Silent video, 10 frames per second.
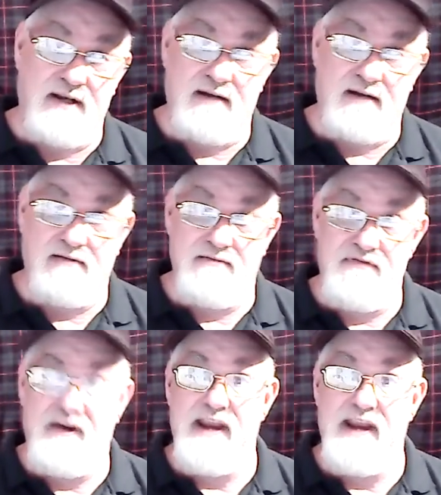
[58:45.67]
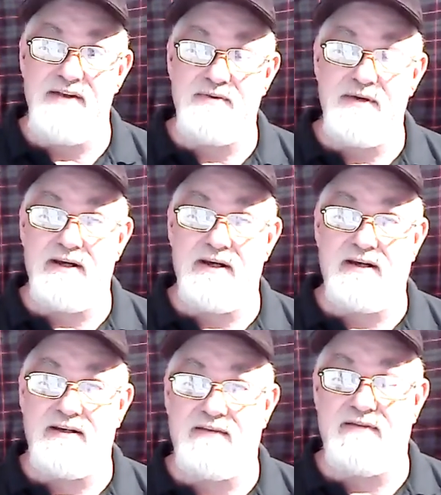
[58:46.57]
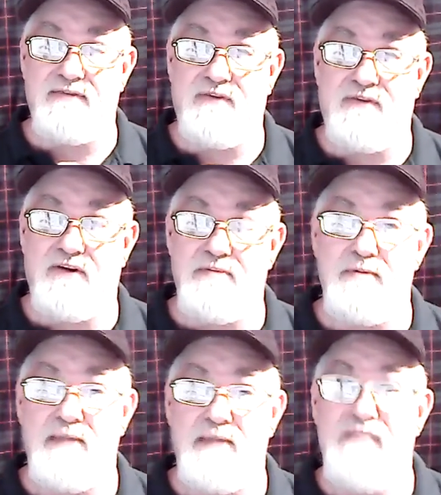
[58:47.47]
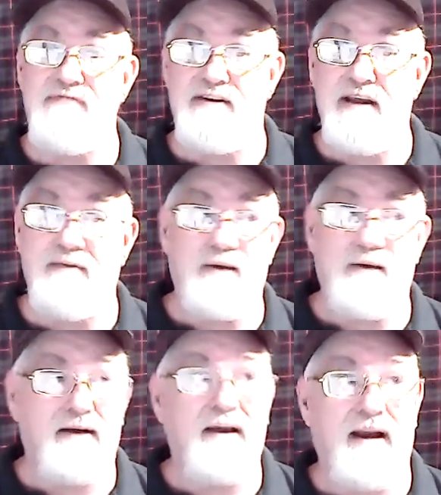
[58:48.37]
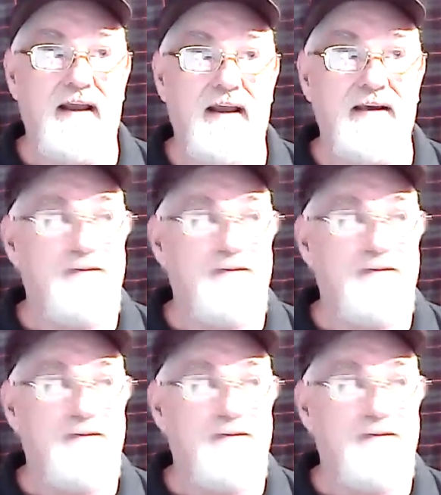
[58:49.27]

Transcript: like friends, wouldn't it? Because if they thought about me every day of my fucking life.